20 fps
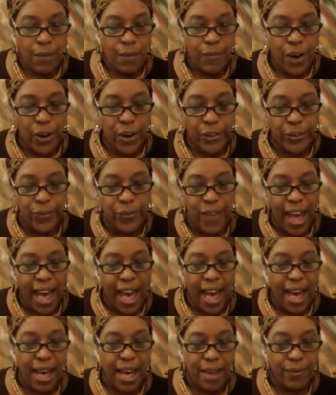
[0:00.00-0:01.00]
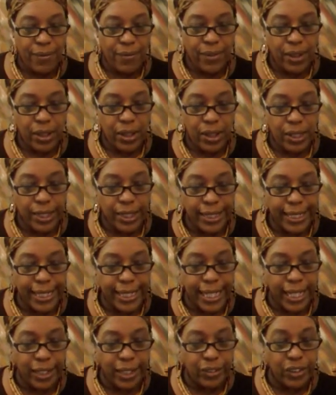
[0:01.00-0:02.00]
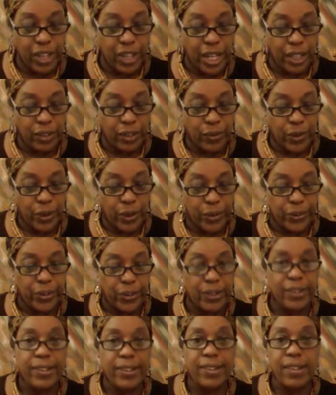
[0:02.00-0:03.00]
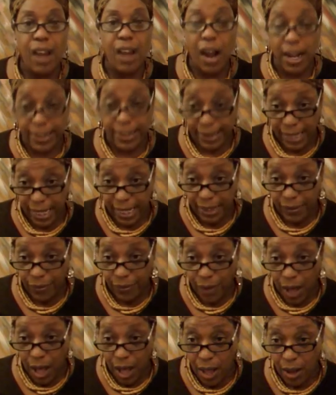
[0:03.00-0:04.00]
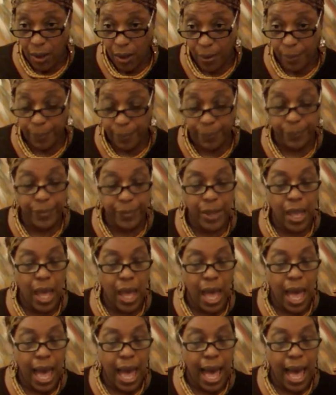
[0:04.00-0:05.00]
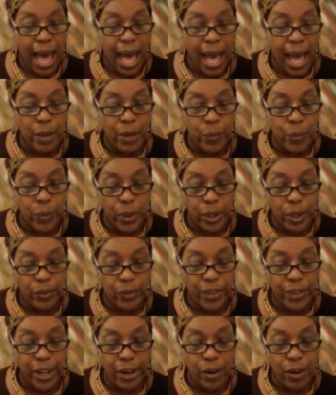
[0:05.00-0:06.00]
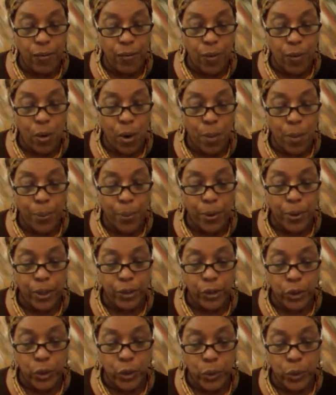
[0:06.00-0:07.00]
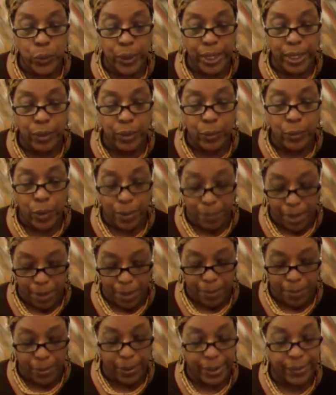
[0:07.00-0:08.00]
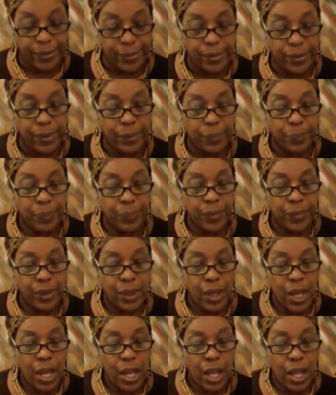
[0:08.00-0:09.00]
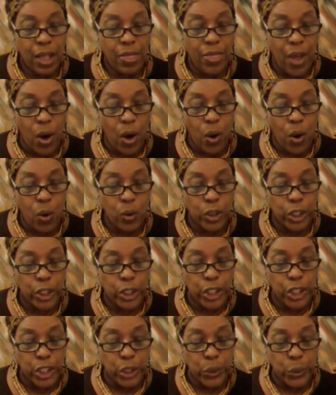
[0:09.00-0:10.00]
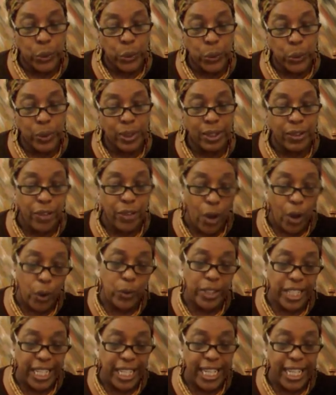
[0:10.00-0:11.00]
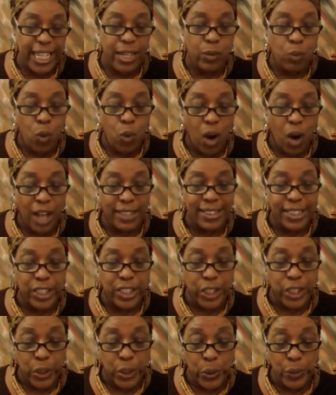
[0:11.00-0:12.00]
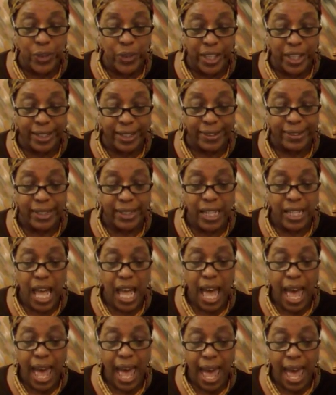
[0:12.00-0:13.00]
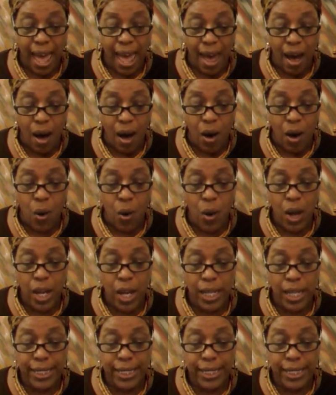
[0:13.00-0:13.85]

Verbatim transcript: Verse 5 in the King James Version starts as follows I will therefore put you in remembrance, though you though ye once knew this, how